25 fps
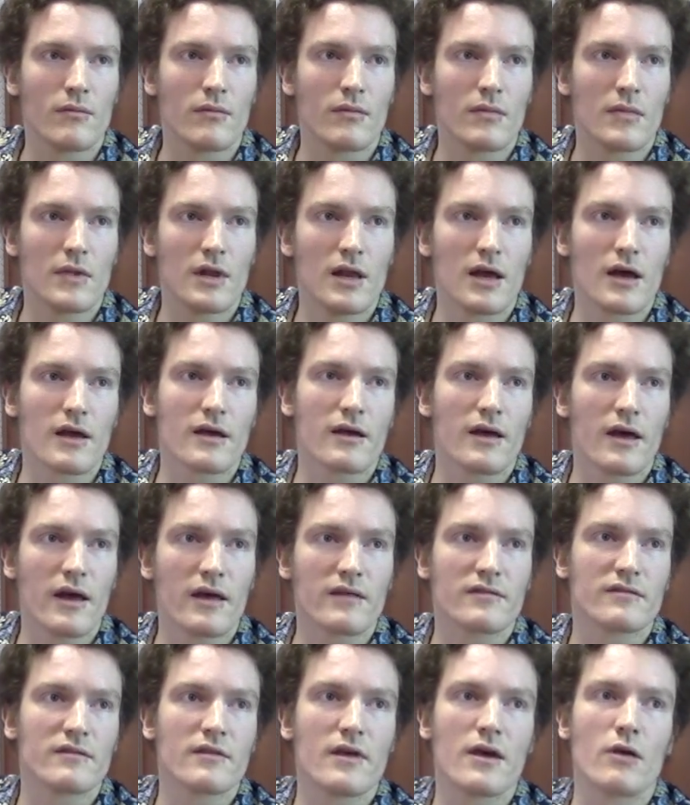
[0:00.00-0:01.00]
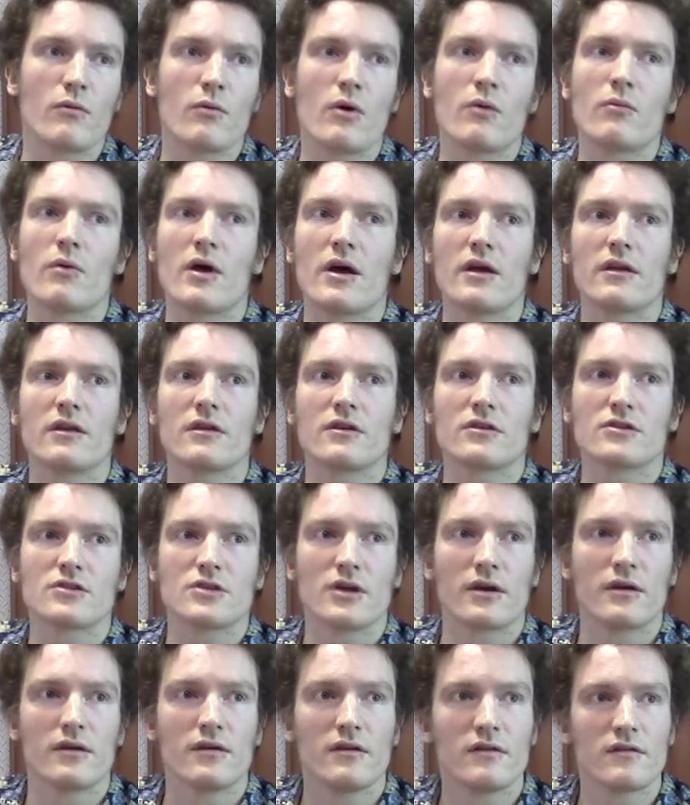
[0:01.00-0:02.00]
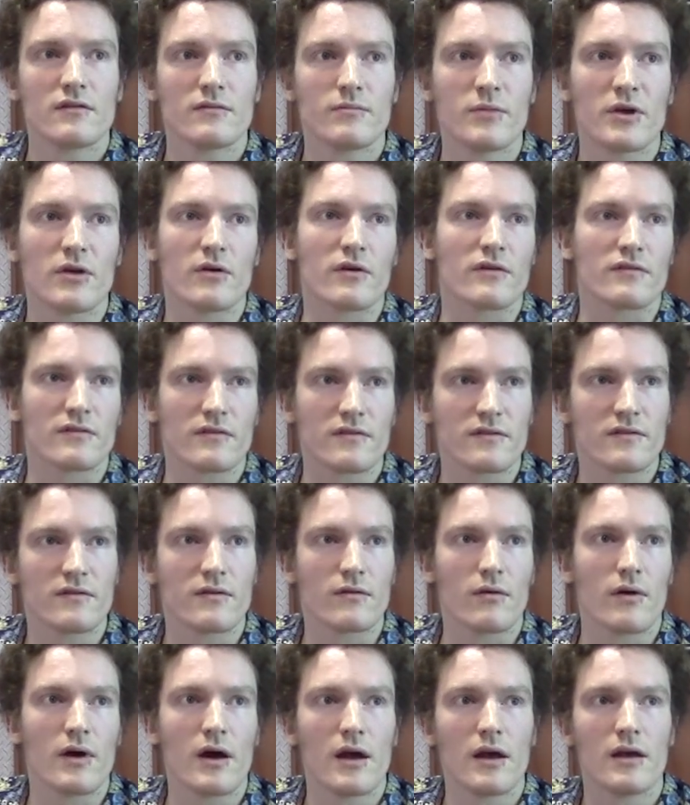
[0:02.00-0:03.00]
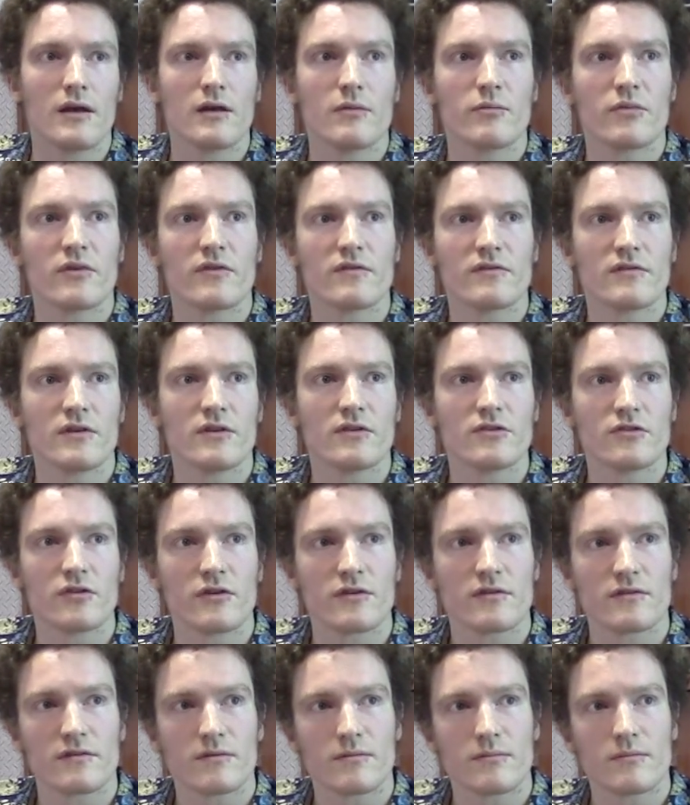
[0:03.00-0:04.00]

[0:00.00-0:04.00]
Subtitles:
like as they were writing Chinese because it's so highly prestigious.